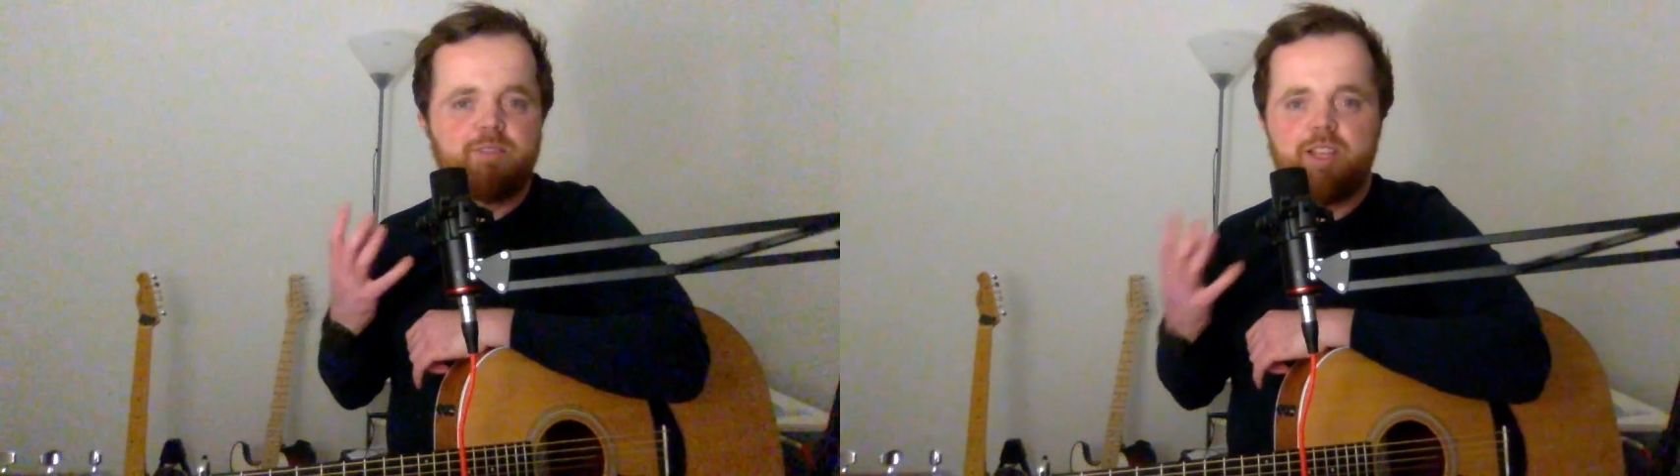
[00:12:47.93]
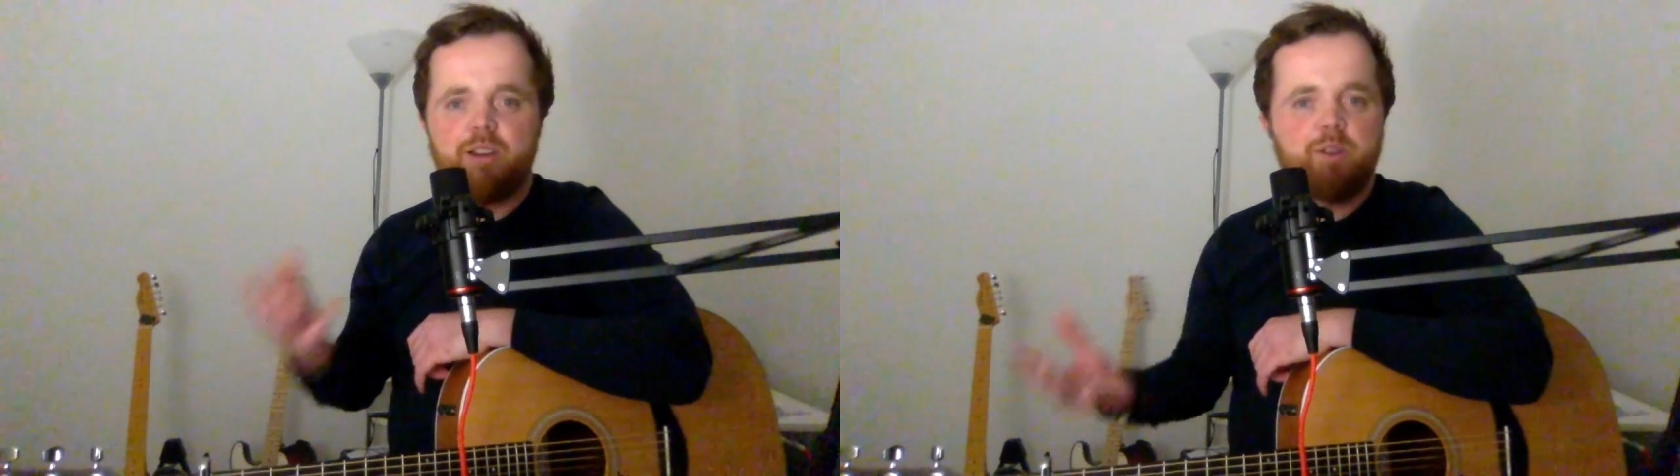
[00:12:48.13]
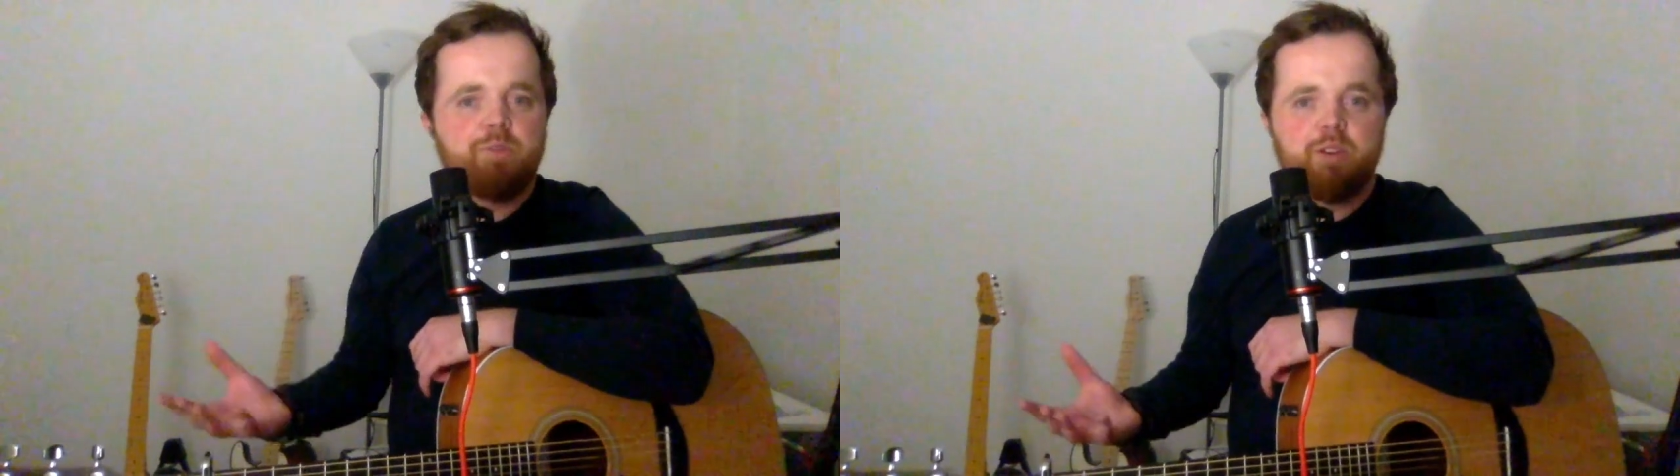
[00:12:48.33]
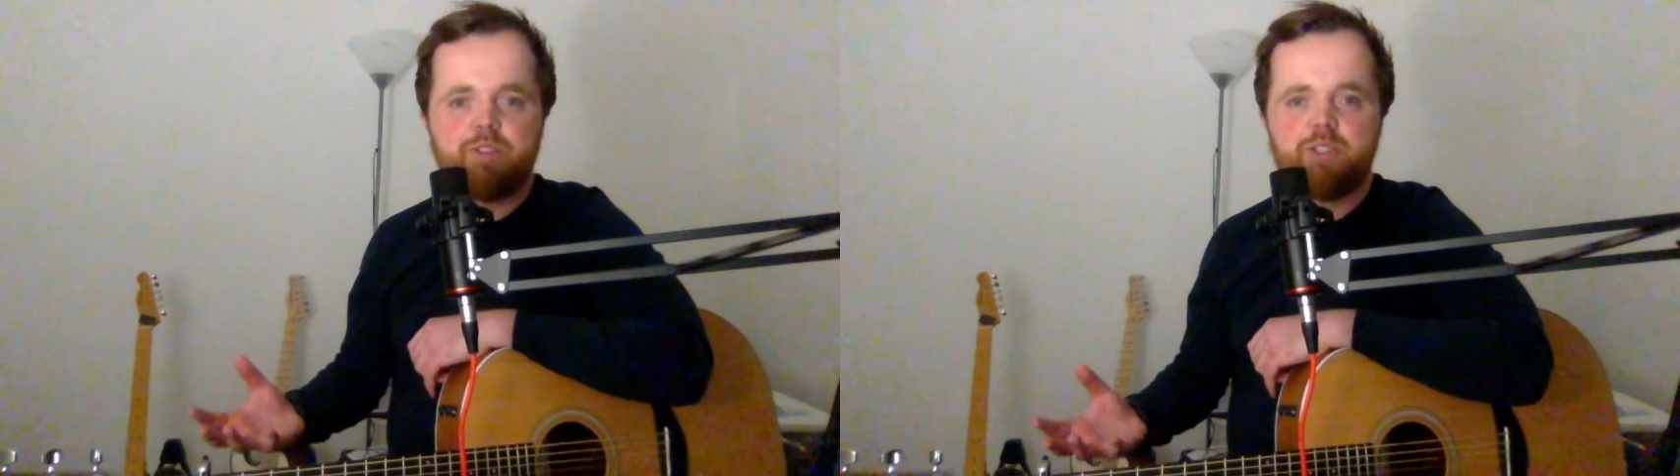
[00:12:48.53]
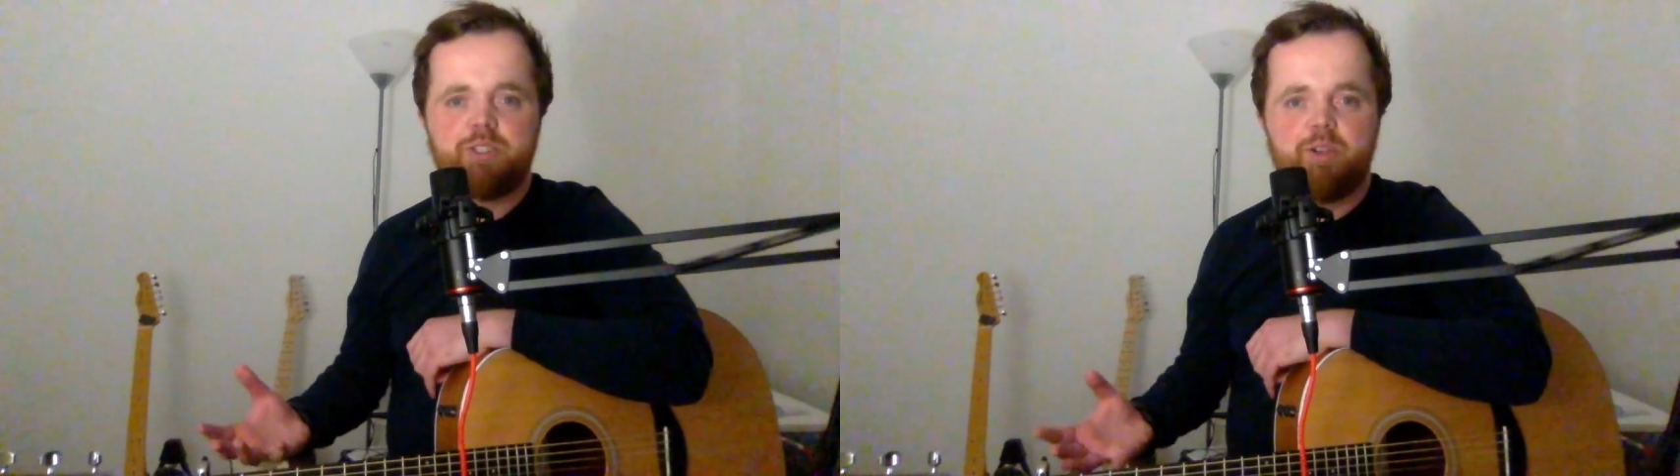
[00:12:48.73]
there you've got
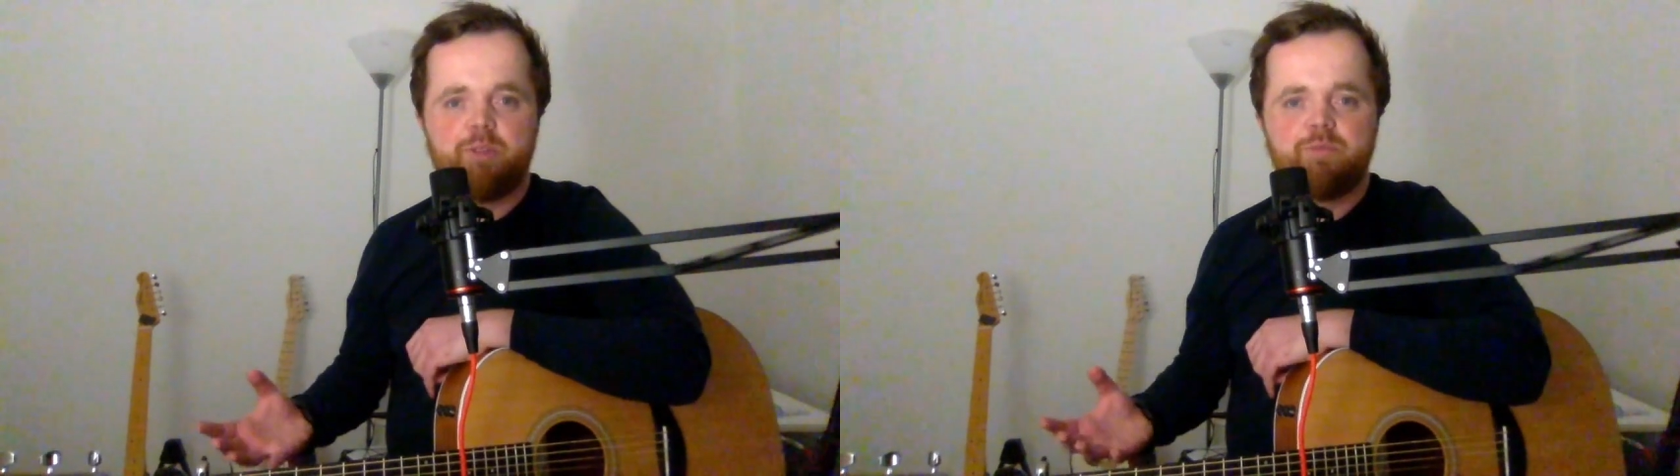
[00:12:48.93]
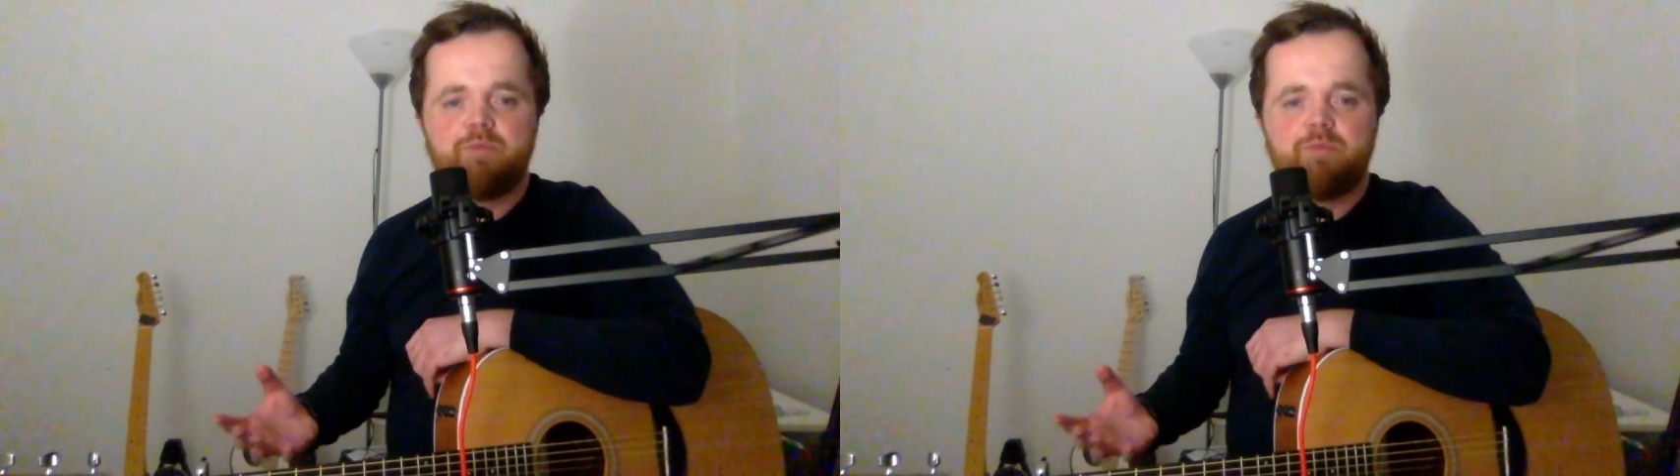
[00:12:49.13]
your song.